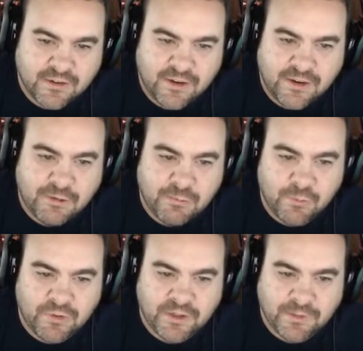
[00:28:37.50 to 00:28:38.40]
We're
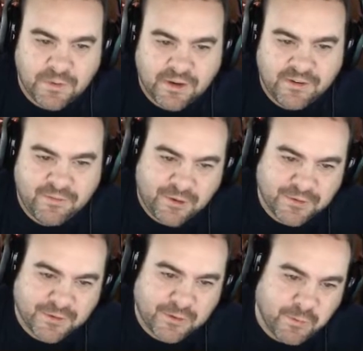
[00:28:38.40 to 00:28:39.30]
really competitive on the
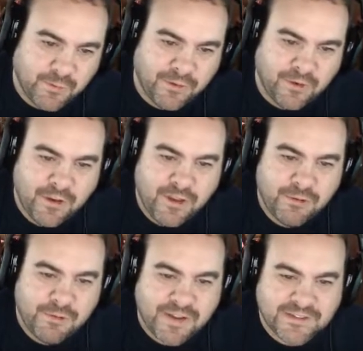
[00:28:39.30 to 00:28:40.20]
court.
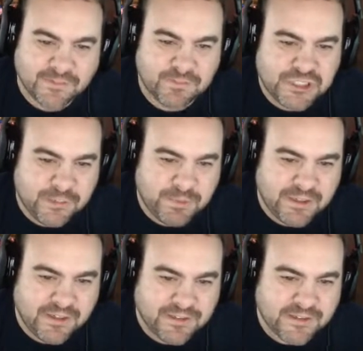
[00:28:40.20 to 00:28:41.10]
We've had some
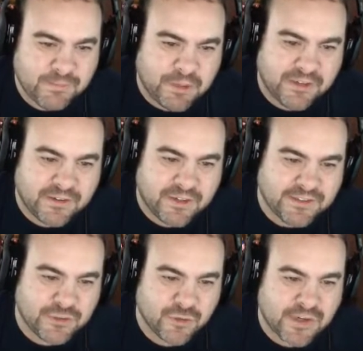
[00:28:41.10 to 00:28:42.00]
chippiness, but it
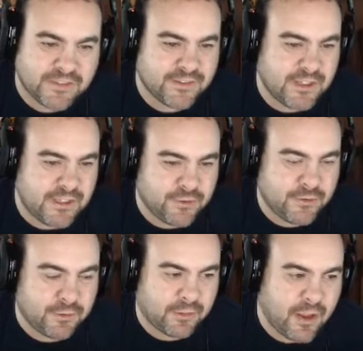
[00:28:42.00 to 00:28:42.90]
doesn't translate to
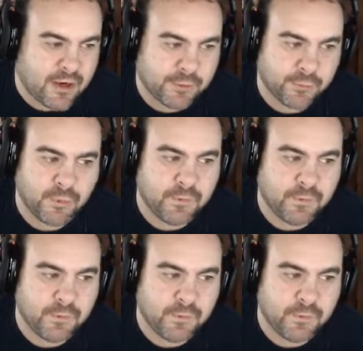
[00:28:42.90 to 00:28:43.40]
the locker room.